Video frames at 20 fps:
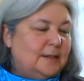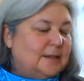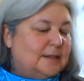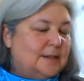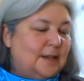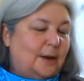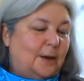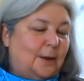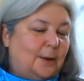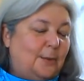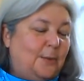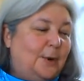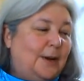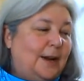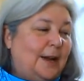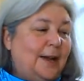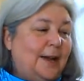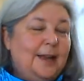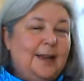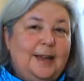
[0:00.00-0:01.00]
So
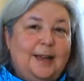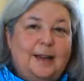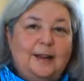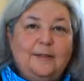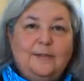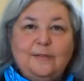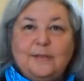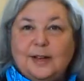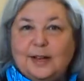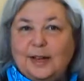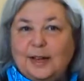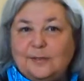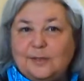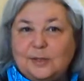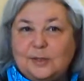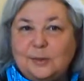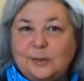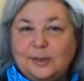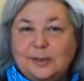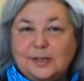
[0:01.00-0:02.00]
what I have
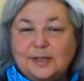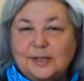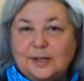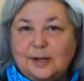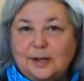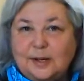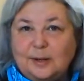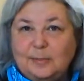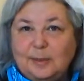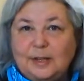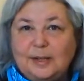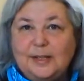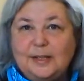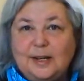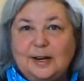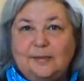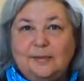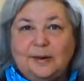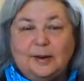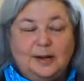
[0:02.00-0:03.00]
soil starting mix
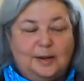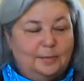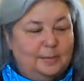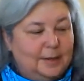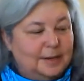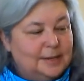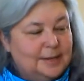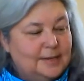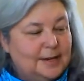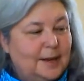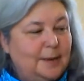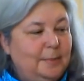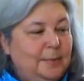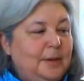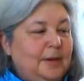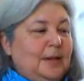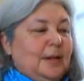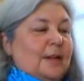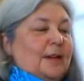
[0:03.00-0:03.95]
that I've already mixed up.